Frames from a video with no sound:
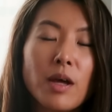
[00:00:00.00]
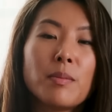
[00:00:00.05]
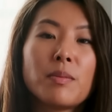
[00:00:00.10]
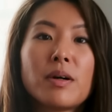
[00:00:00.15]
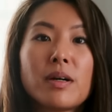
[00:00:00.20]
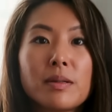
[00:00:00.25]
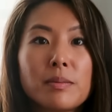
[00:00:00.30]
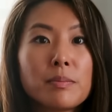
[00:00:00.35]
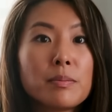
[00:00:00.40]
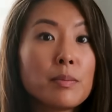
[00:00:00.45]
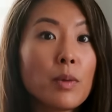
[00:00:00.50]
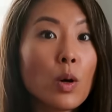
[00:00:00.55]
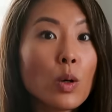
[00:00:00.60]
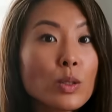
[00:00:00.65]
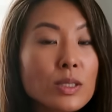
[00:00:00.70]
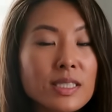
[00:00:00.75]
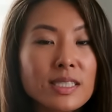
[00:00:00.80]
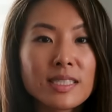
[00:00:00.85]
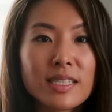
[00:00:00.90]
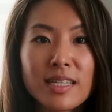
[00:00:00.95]
but
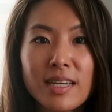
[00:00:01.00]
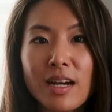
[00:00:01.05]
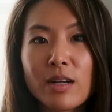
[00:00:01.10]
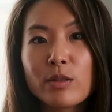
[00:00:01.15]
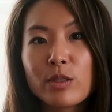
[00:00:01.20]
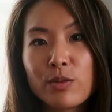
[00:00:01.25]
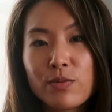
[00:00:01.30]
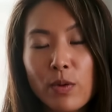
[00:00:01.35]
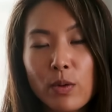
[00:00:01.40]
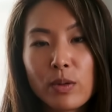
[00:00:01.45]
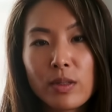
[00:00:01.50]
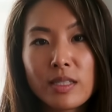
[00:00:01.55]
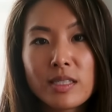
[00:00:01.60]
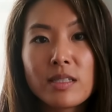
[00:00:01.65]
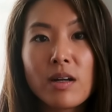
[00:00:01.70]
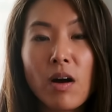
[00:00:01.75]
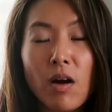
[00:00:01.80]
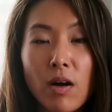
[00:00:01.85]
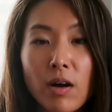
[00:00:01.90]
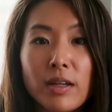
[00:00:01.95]
mostly I was
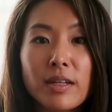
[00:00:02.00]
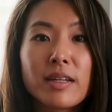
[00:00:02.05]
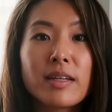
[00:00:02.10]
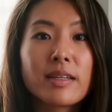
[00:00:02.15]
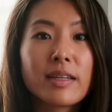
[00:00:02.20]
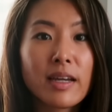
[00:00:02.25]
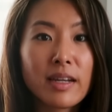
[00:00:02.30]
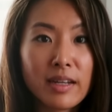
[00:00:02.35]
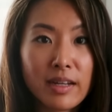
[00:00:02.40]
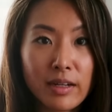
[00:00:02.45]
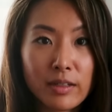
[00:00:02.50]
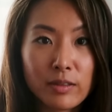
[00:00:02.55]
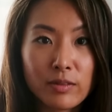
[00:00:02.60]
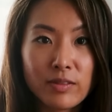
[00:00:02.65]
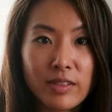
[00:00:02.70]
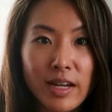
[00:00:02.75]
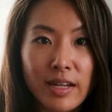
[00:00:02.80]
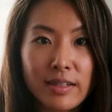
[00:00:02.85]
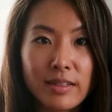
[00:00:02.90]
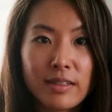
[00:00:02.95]
focused on getting out of
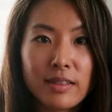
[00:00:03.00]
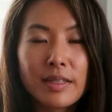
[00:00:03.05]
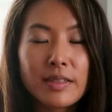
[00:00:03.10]
debt.